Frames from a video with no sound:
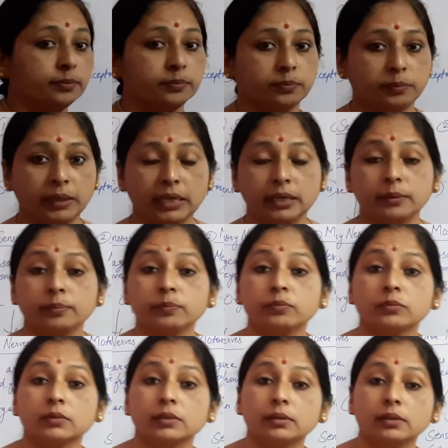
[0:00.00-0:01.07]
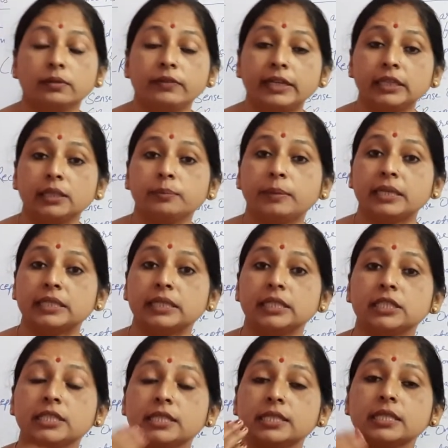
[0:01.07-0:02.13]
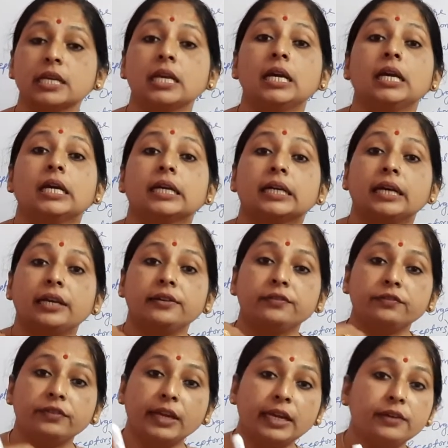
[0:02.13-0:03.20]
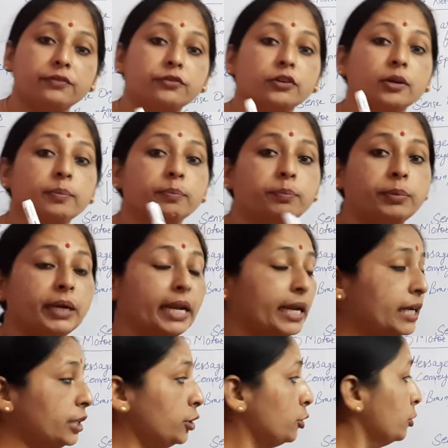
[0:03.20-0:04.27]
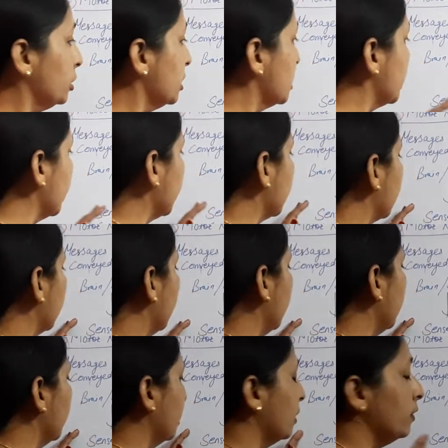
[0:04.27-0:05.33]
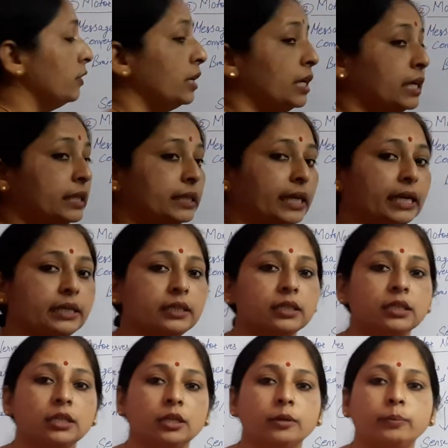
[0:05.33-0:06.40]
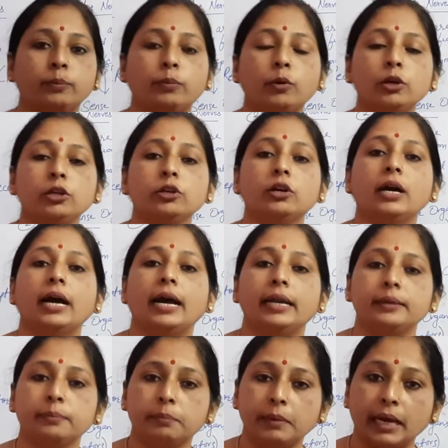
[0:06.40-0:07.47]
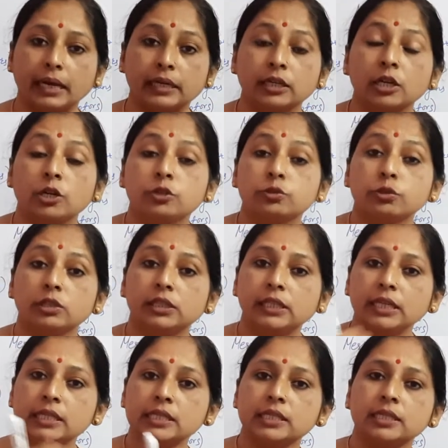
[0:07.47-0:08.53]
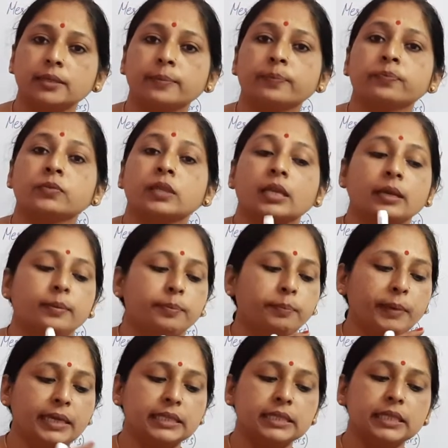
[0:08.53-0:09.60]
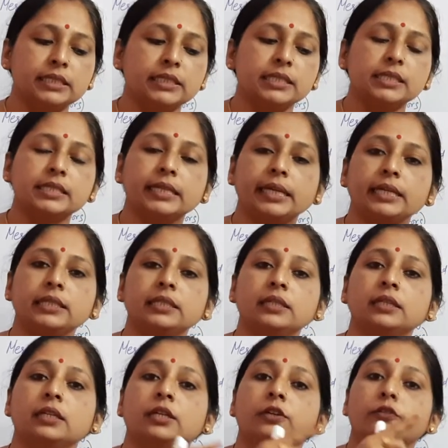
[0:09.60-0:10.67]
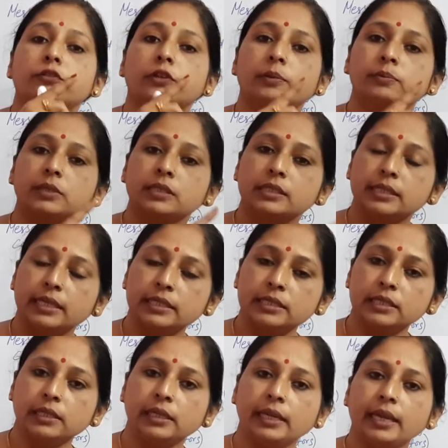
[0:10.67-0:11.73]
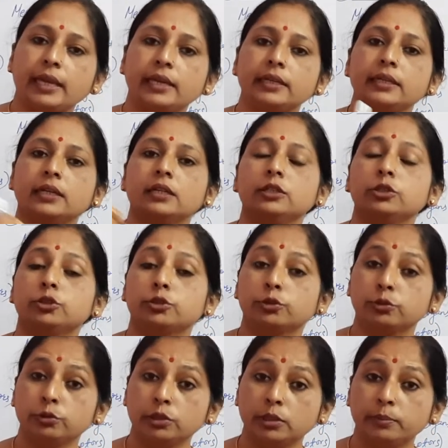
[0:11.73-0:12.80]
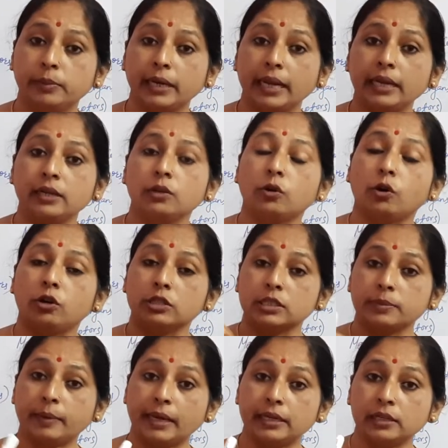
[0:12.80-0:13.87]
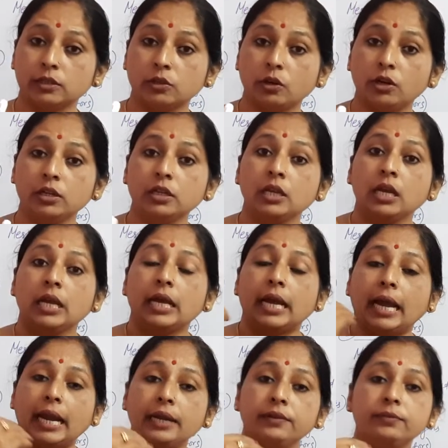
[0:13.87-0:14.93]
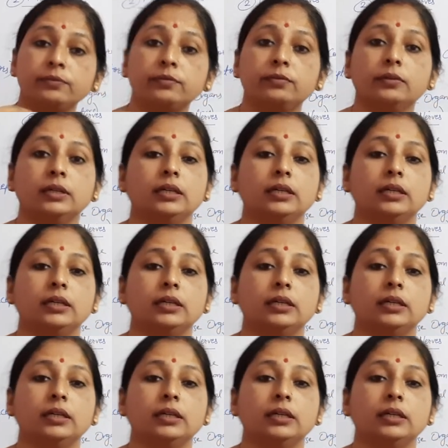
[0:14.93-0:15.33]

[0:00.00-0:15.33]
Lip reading: me when the message is conveyed from brain to the sensory nerve that pull your hand back. So this message is sent from the sensory area to the brain or spinal cord, and